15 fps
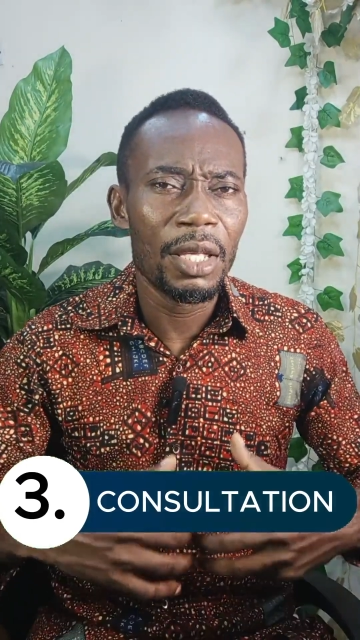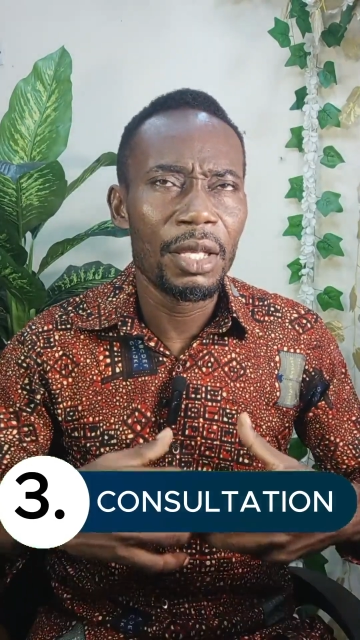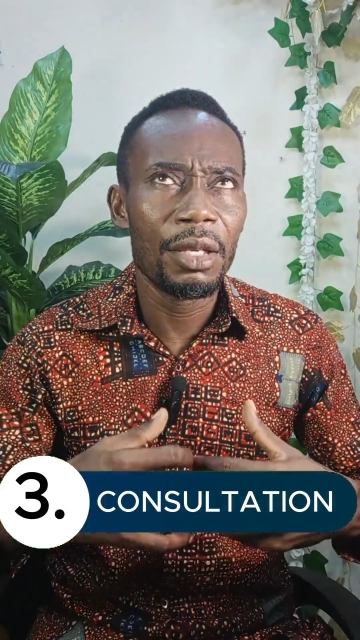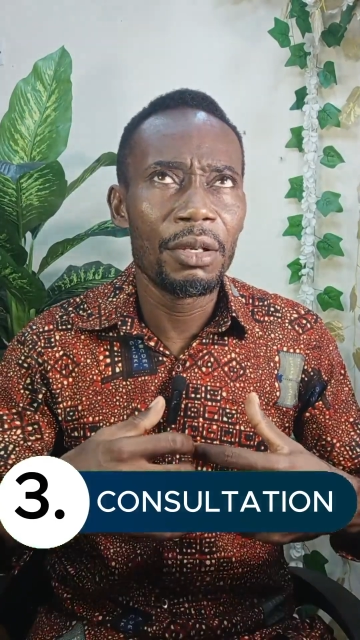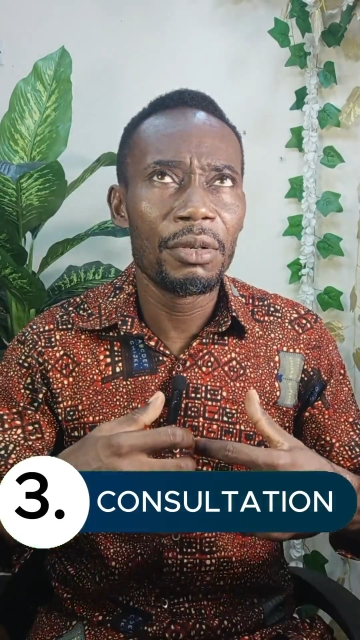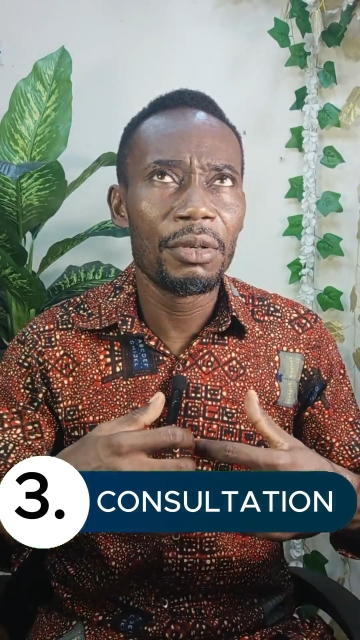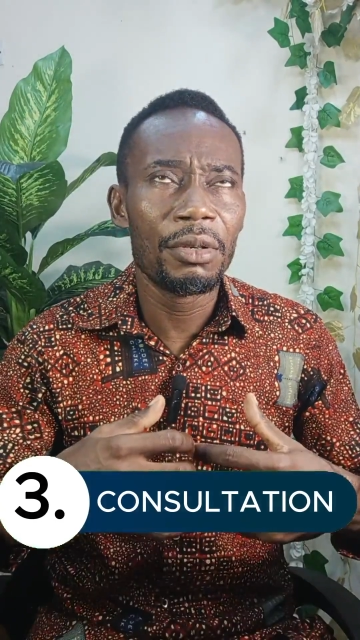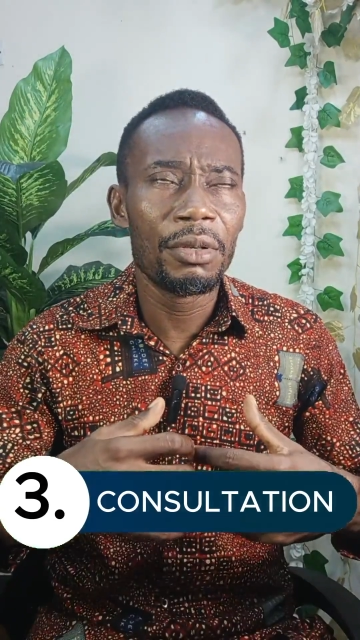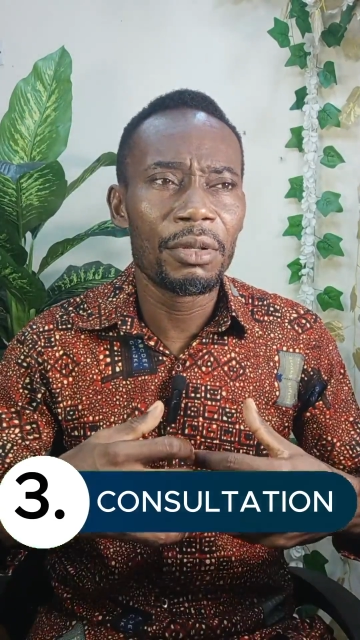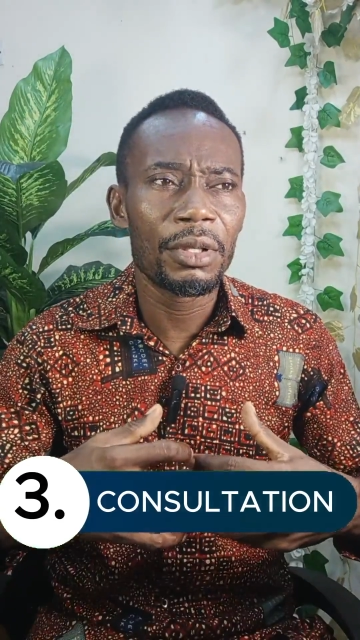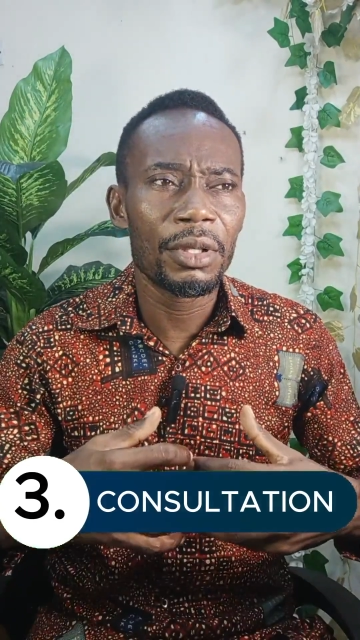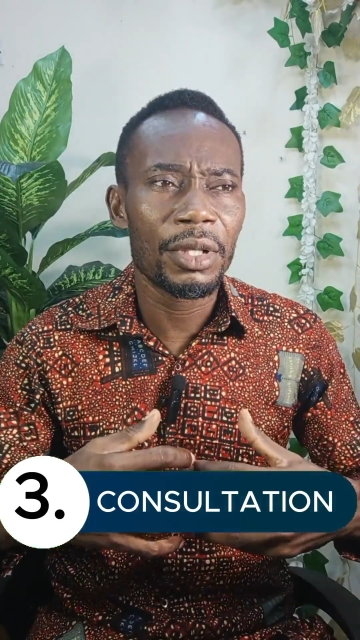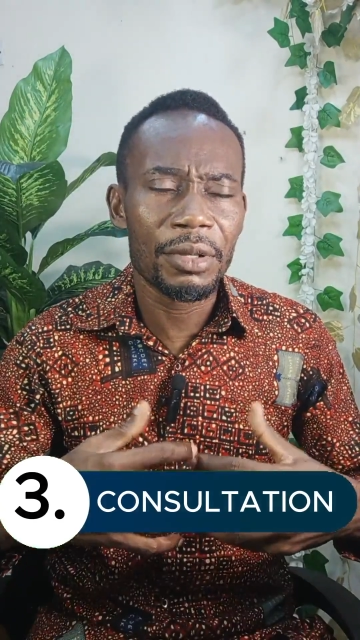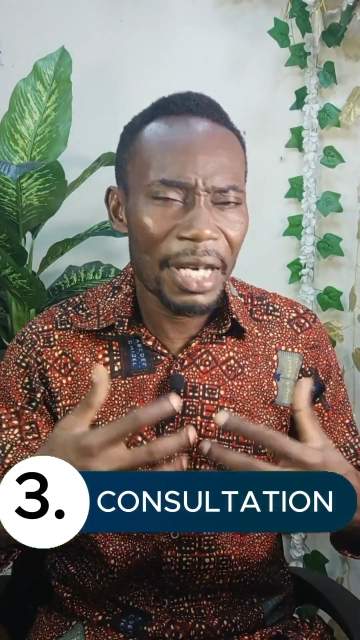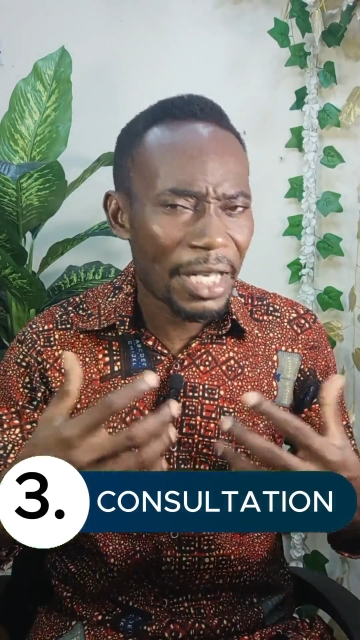
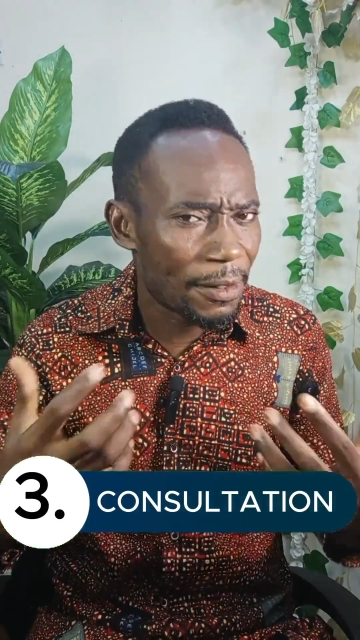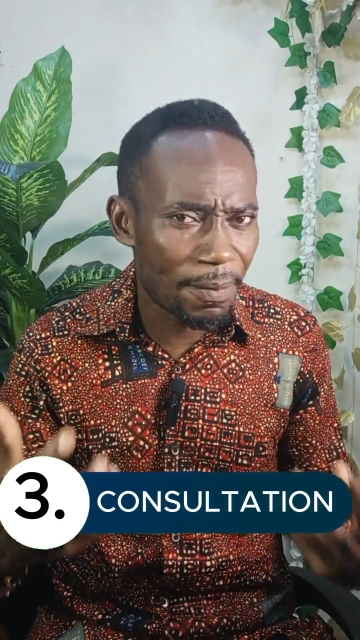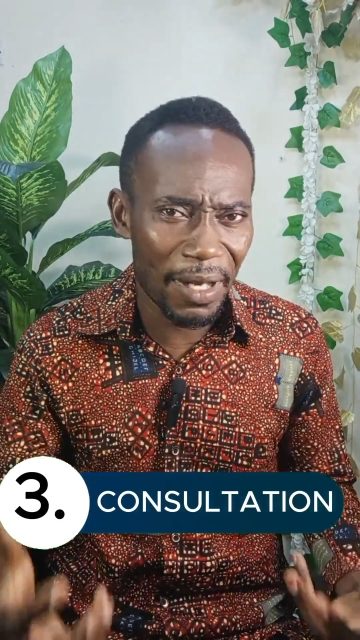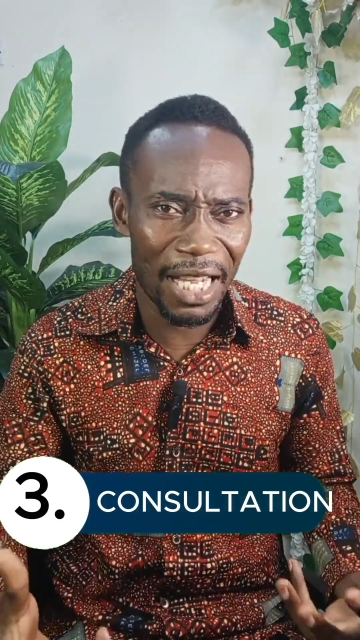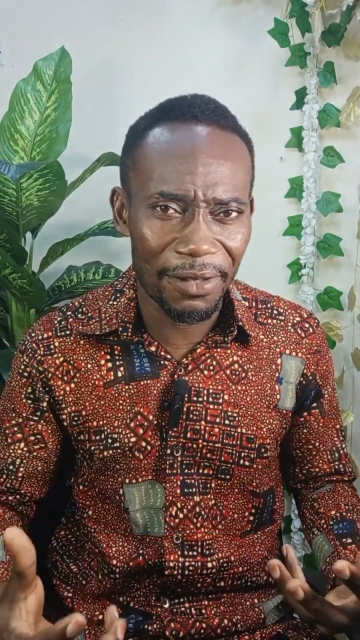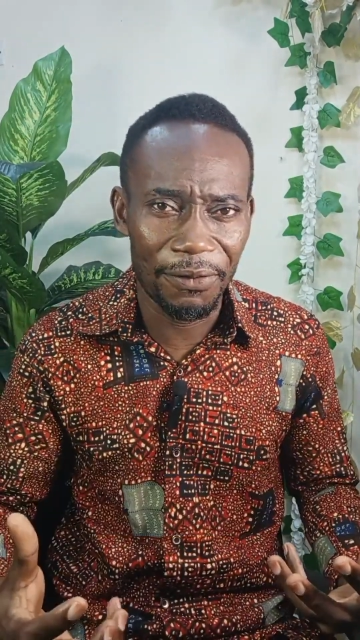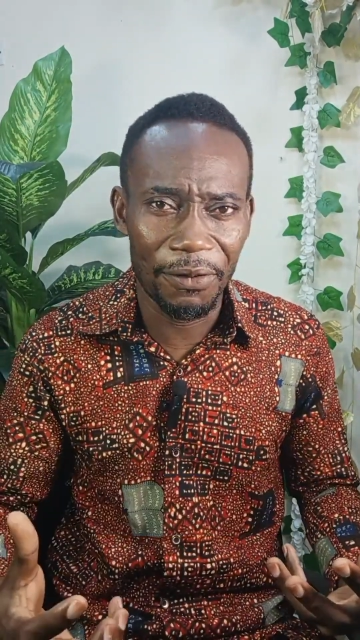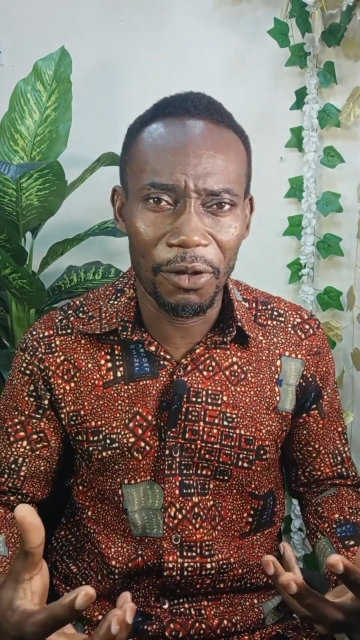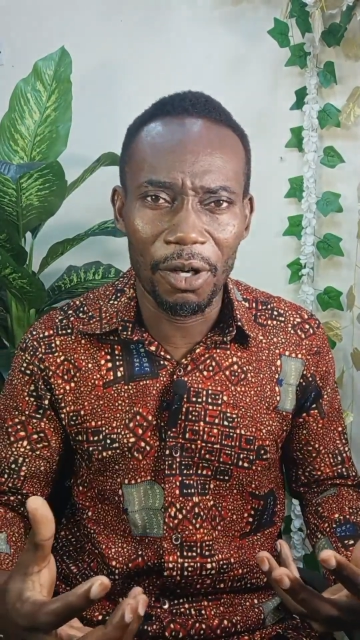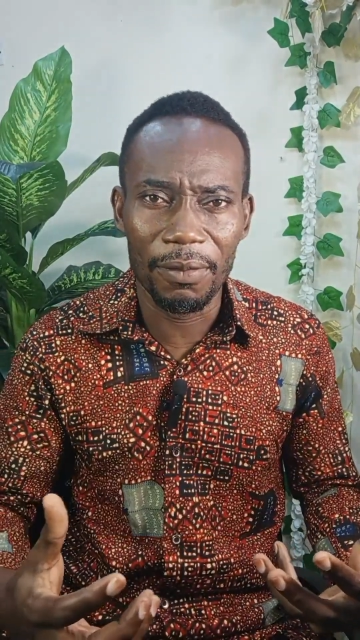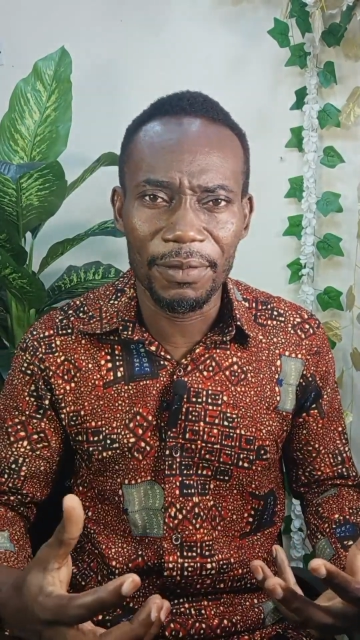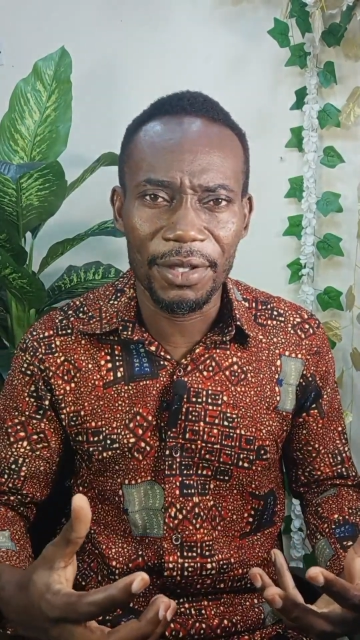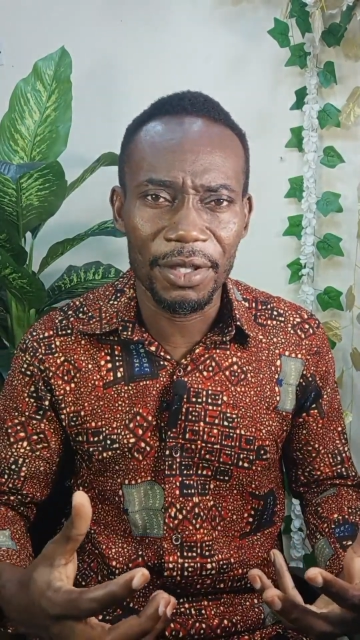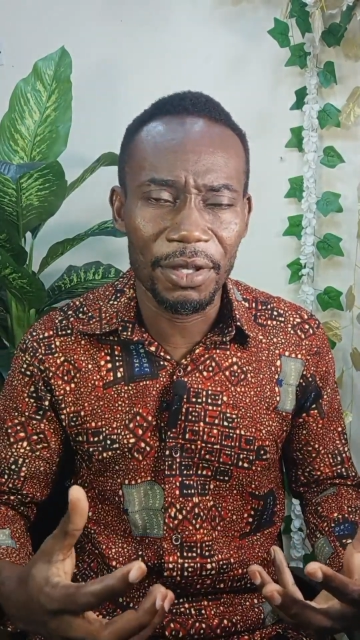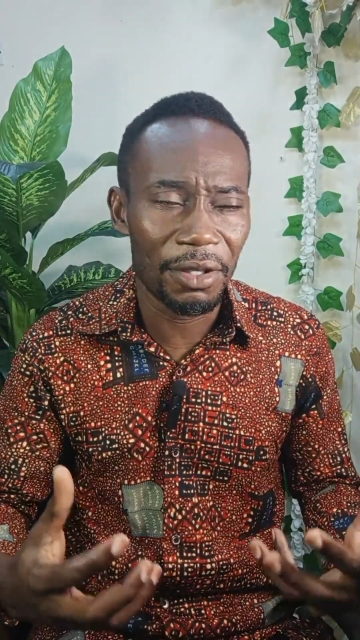You create
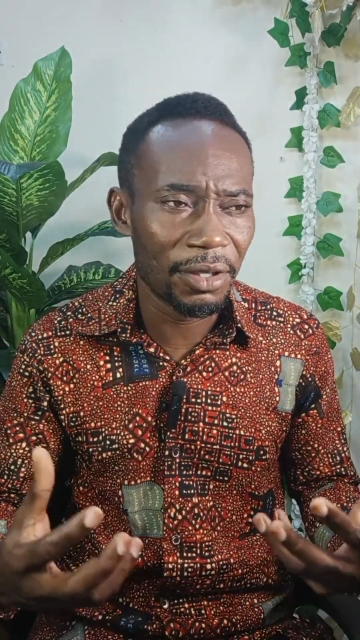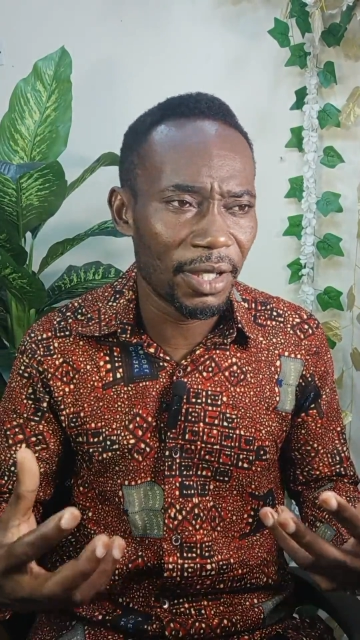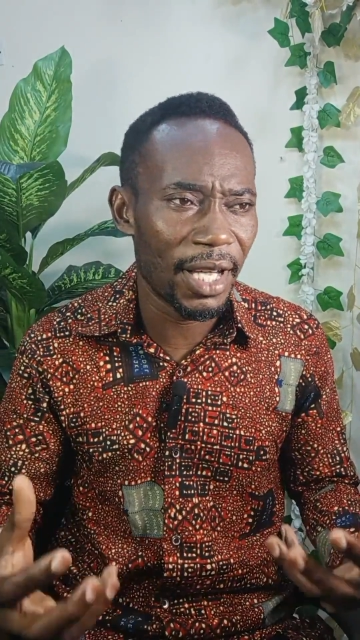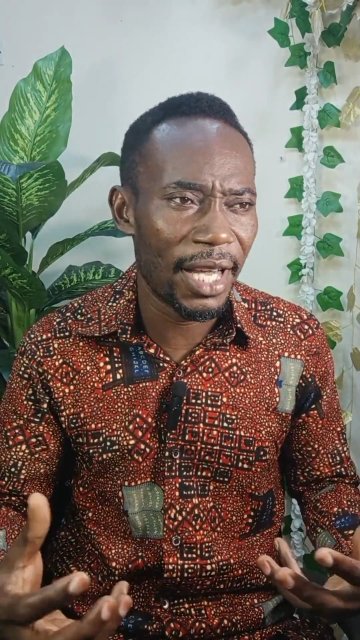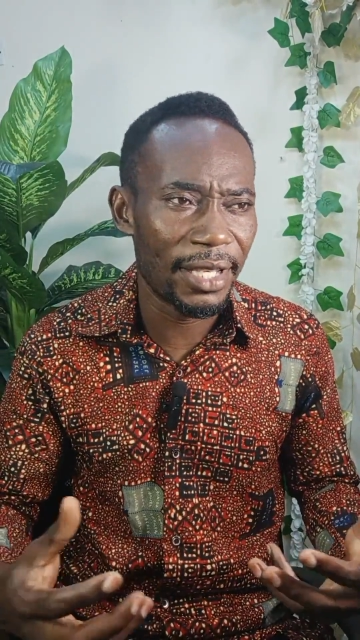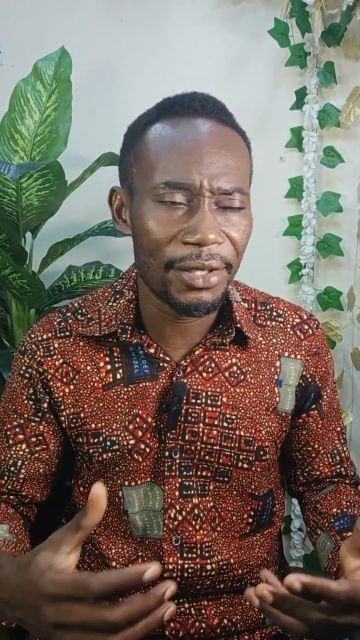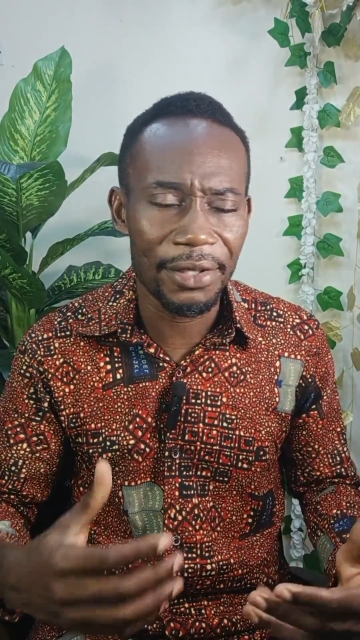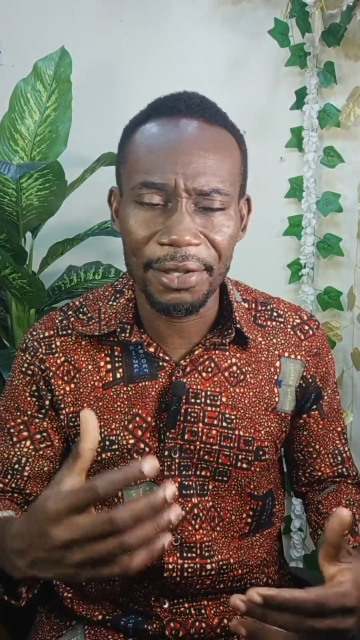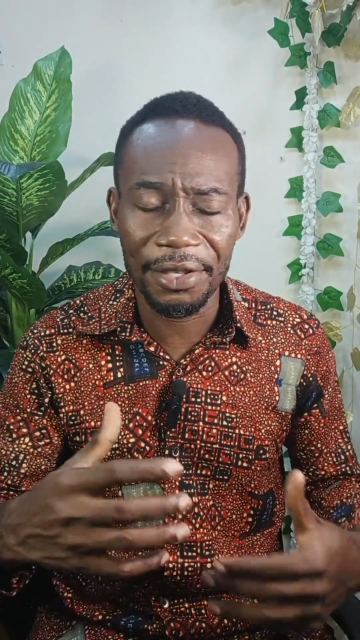platforms online,